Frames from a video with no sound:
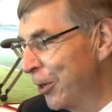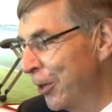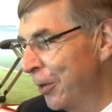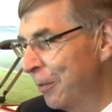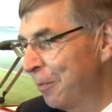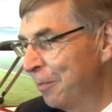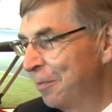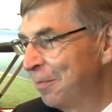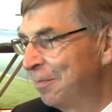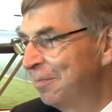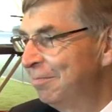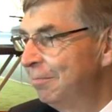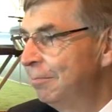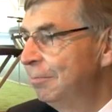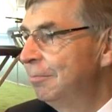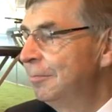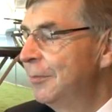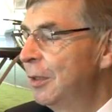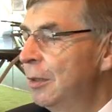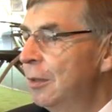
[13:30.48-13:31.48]
time? Yeah
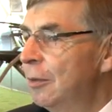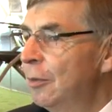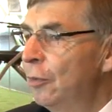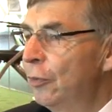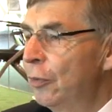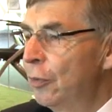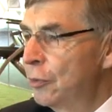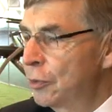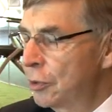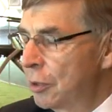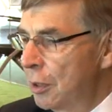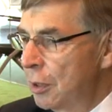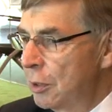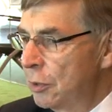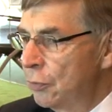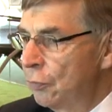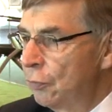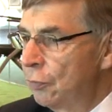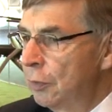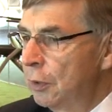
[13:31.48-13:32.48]
all those
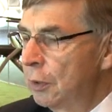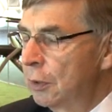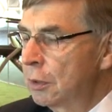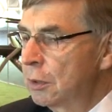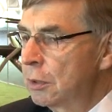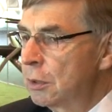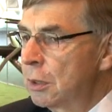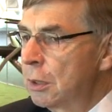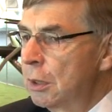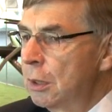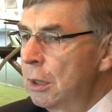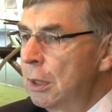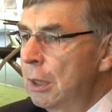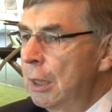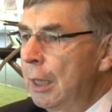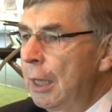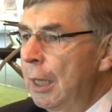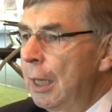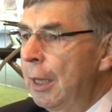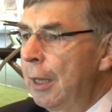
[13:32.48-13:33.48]
kinds of things.
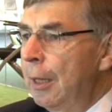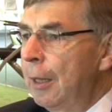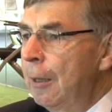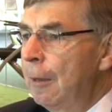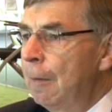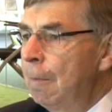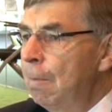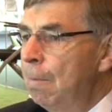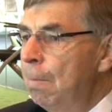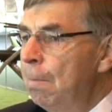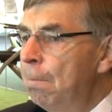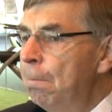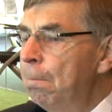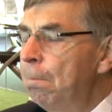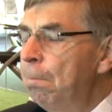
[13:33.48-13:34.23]
Um,